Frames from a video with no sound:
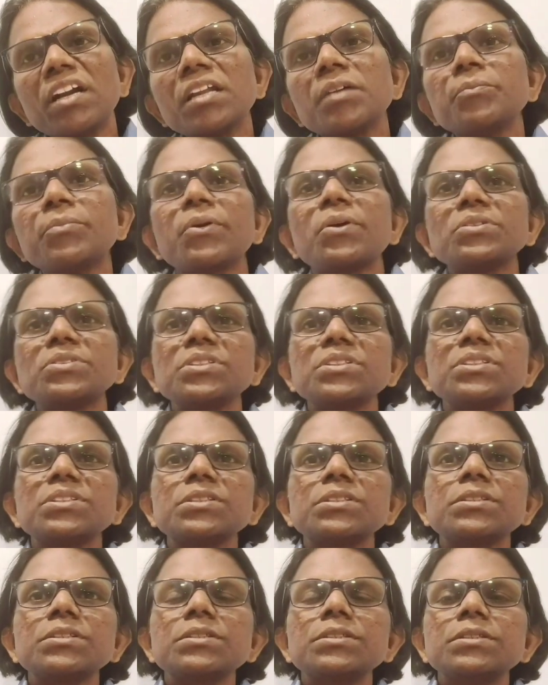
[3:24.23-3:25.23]
monitoring
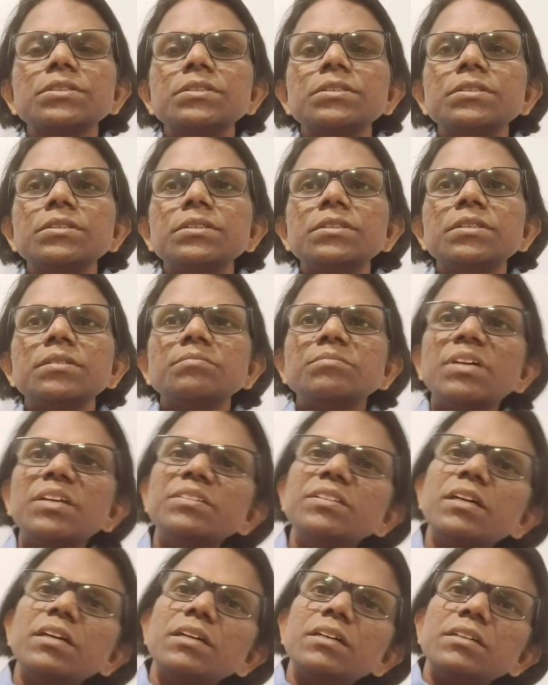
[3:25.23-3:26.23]
process.
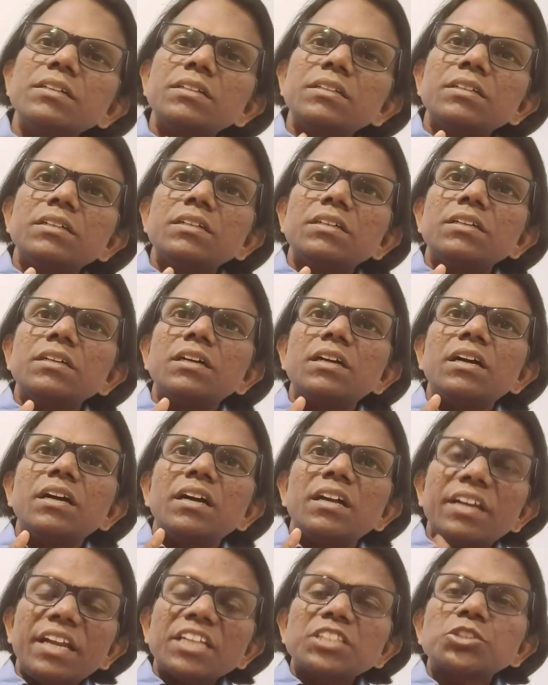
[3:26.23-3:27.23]
Then the
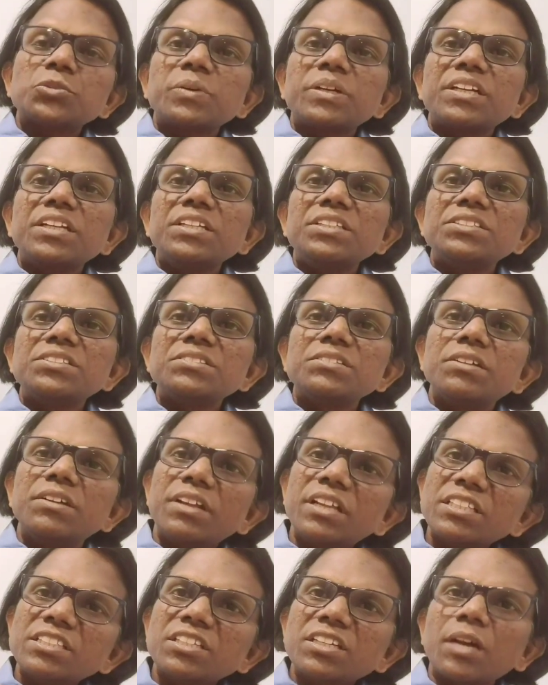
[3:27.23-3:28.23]
next one is
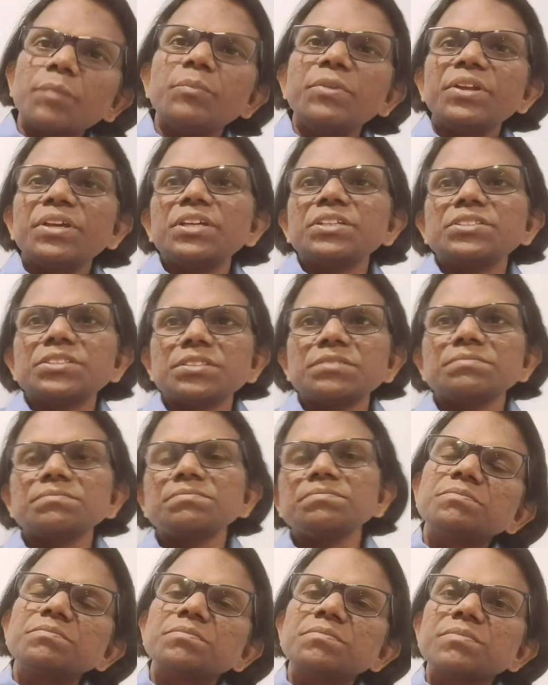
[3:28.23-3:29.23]
risk
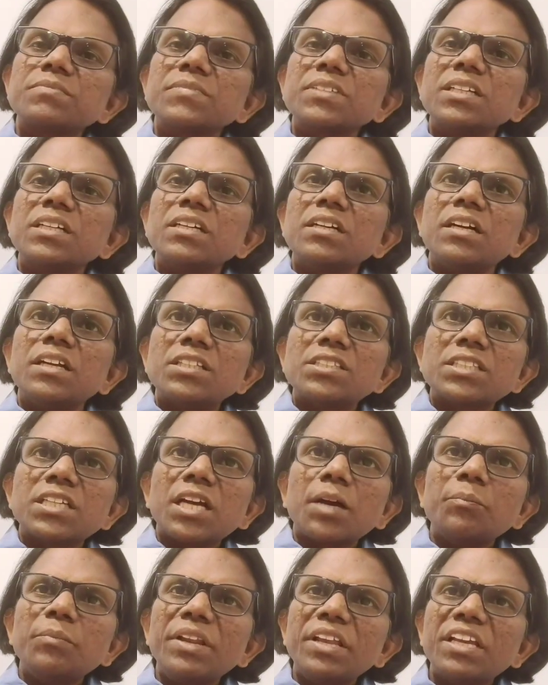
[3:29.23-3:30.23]
communication.
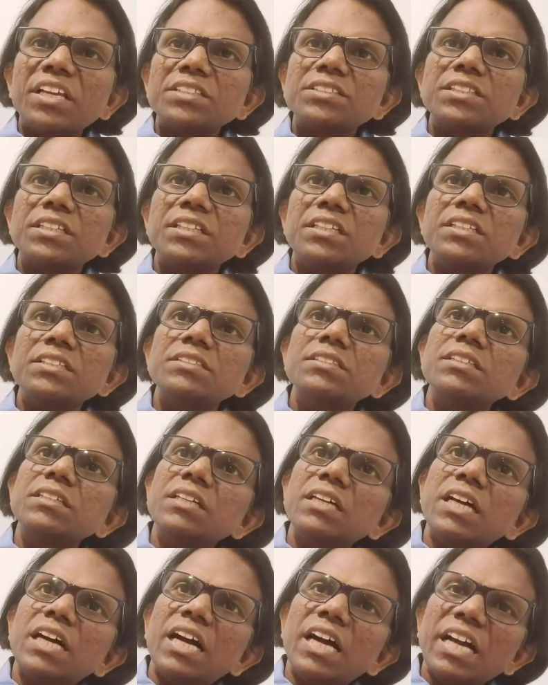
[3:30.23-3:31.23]
Risk communication
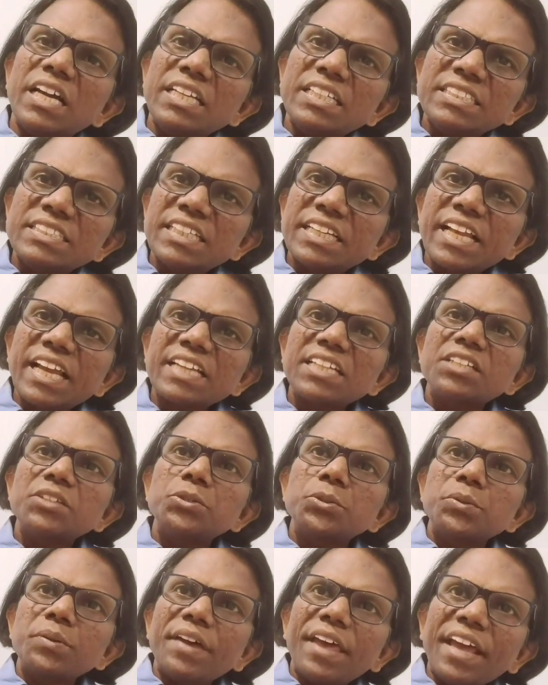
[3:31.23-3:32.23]
is
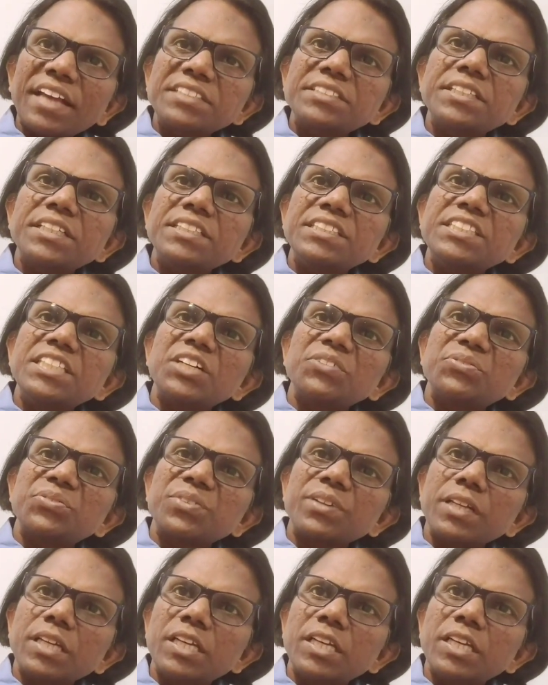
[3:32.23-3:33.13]
interactive exchange